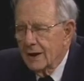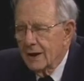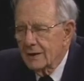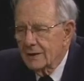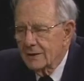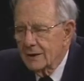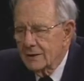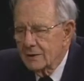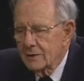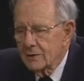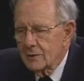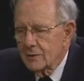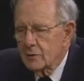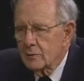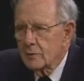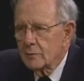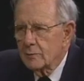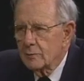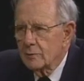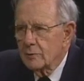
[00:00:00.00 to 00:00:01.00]
and then
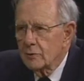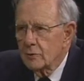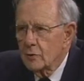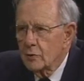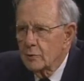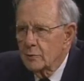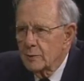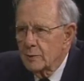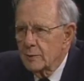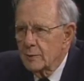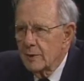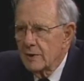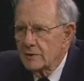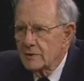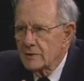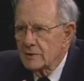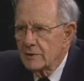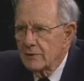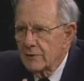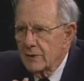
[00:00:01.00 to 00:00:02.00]
you group a
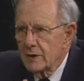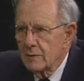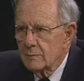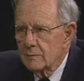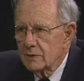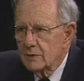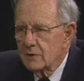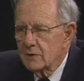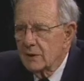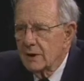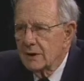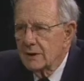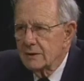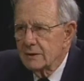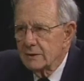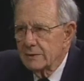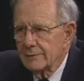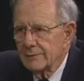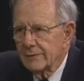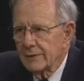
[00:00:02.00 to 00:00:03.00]
bunch of them
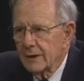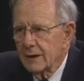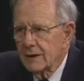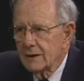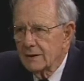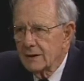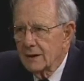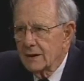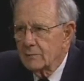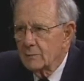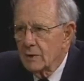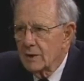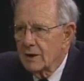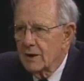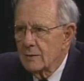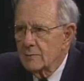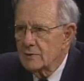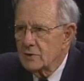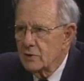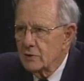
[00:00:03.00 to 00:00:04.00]
together, and that
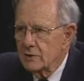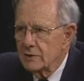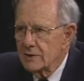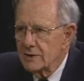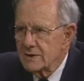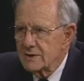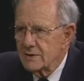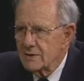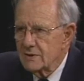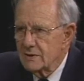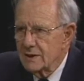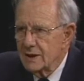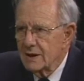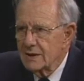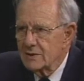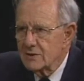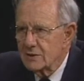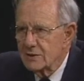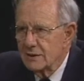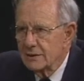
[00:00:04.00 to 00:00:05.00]
becomes your
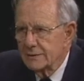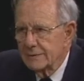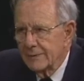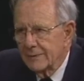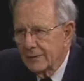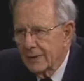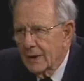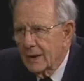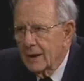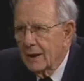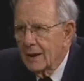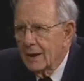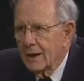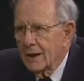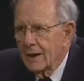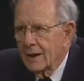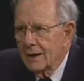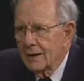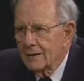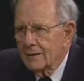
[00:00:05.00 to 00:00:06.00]
dissertation.
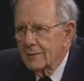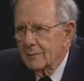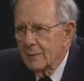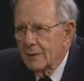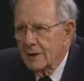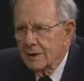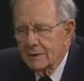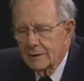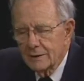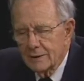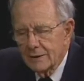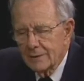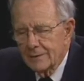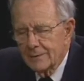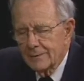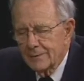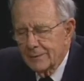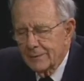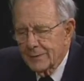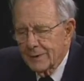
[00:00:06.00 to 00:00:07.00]
Uh-huh. And my uh,
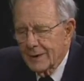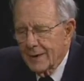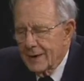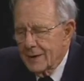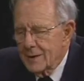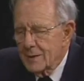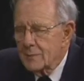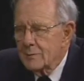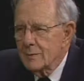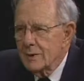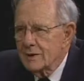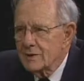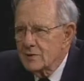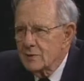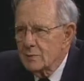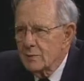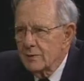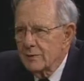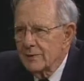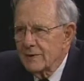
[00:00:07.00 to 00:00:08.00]

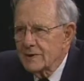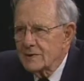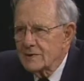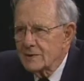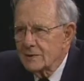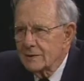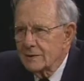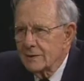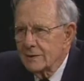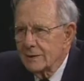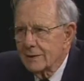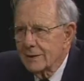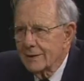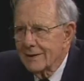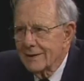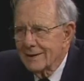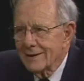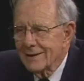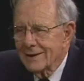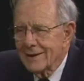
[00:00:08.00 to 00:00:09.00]
major professor,
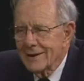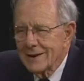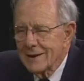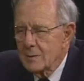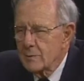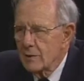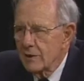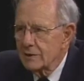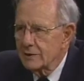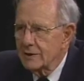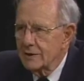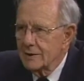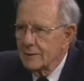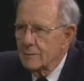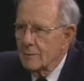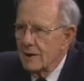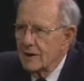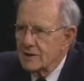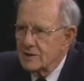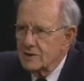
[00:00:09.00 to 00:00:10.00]
he marked it
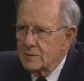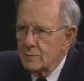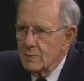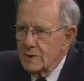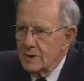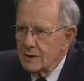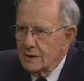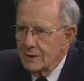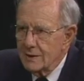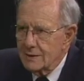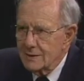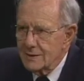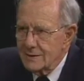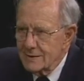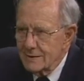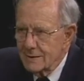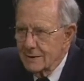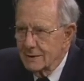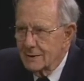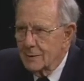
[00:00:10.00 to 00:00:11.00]
my
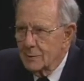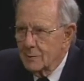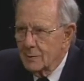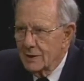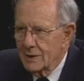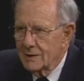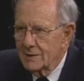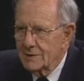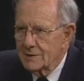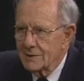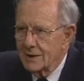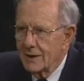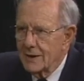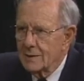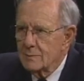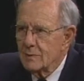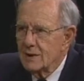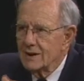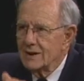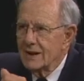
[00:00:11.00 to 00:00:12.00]
spicus. That means
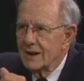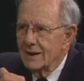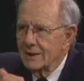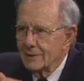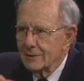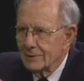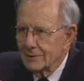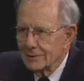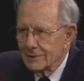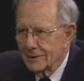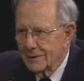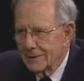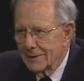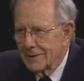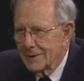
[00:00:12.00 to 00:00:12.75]
can be nailed.